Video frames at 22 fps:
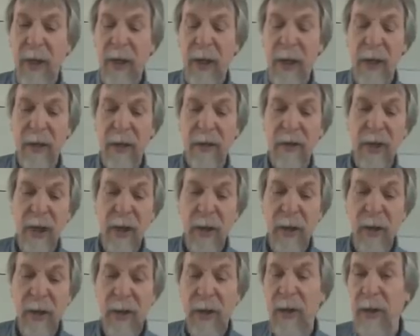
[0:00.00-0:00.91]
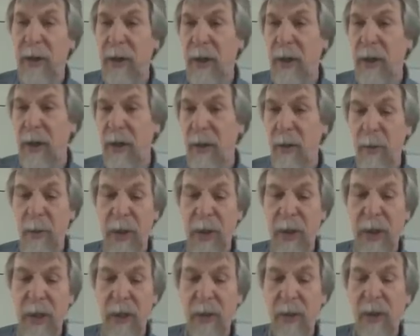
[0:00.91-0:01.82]
In general, we
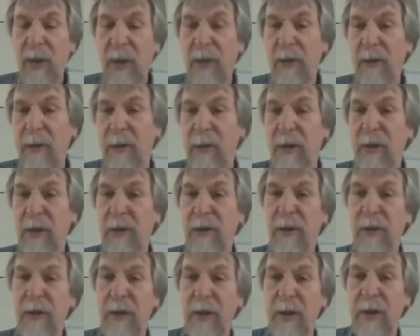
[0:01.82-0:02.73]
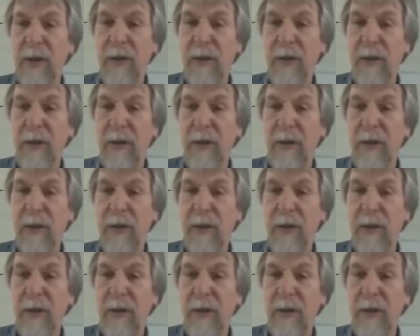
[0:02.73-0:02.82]
can also consider